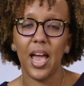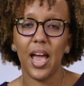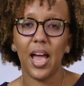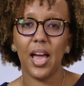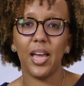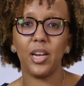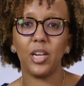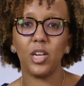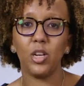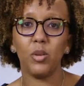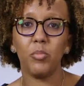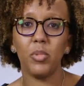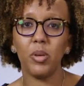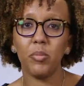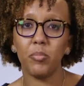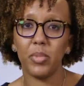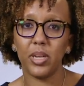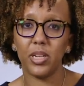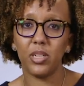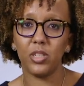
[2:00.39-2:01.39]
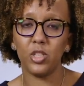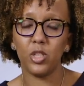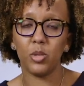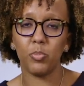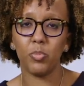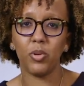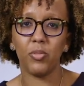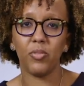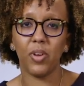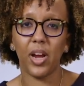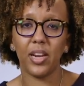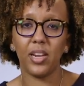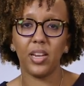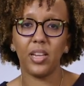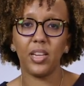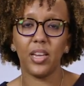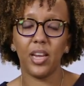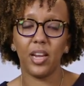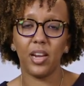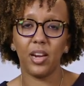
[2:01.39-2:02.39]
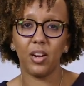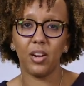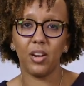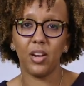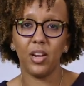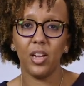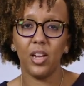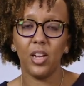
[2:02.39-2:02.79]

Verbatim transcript: and a commitment to providing care